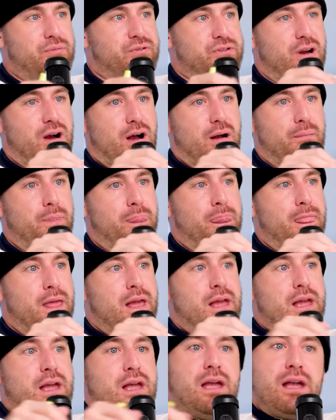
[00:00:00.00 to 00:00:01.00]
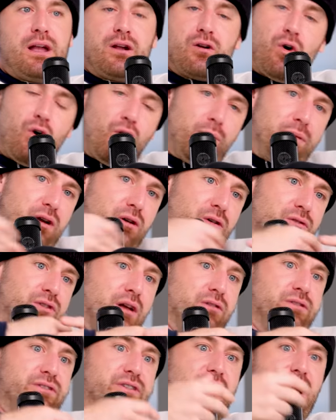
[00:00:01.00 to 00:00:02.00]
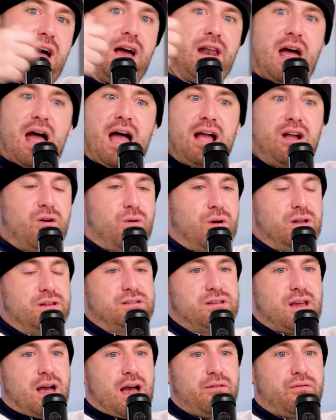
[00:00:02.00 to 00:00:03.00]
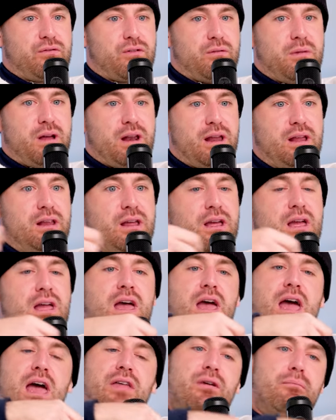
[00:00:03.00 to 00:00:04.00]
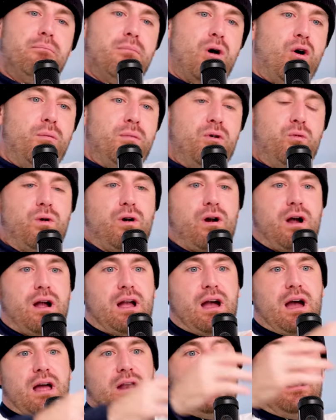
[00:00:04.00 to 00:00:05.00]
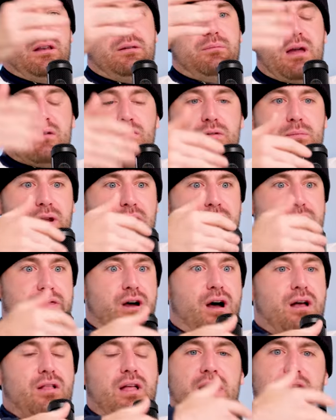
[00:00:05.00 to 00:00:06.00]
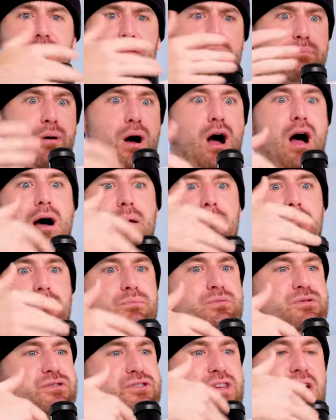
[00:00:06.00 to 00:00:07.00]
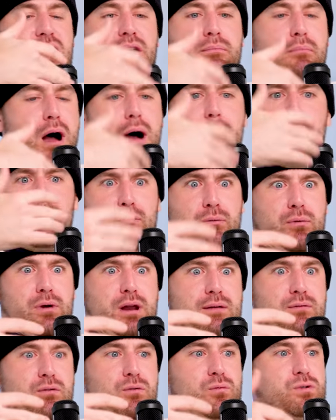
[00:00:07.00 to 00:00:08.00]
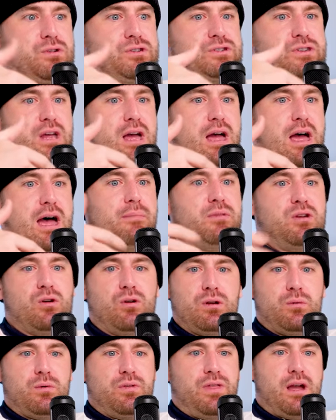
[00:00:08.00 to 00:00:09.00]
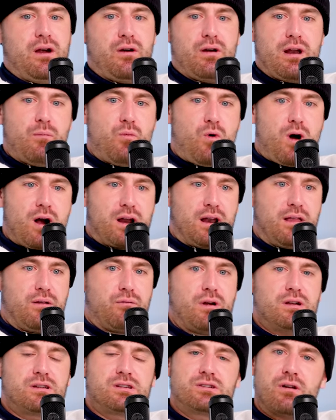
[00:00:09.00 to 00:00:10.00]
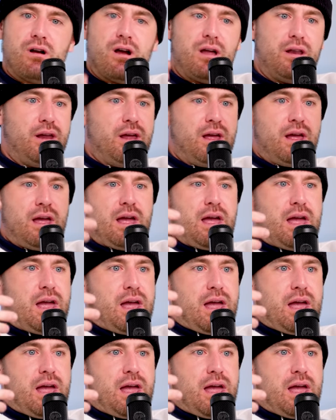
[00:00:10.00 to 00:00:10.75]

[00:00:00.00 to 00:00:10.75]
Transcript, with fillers: the cops come. Colby goes outside. I go inside for a minute. And the moment where I got everybody thought like Bob set him up or whatever was I'm the only one there. And I'm walking to the restaurant